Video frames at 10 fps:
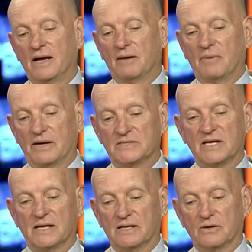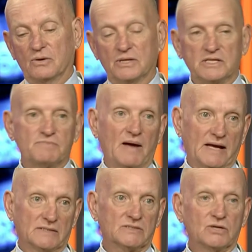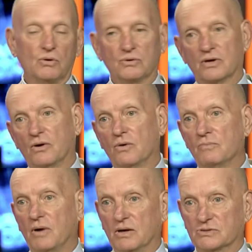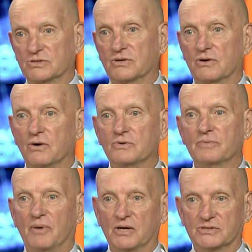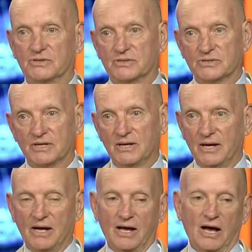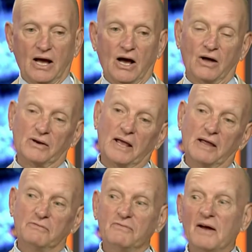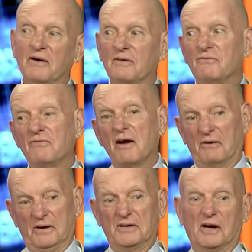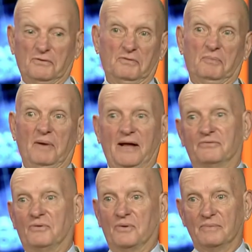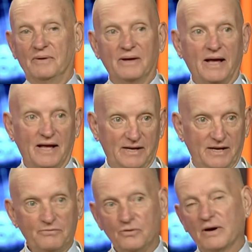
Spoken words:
by saying that all these banks sold their own bonds to their own depositors on a very, very doubtful platform. And if you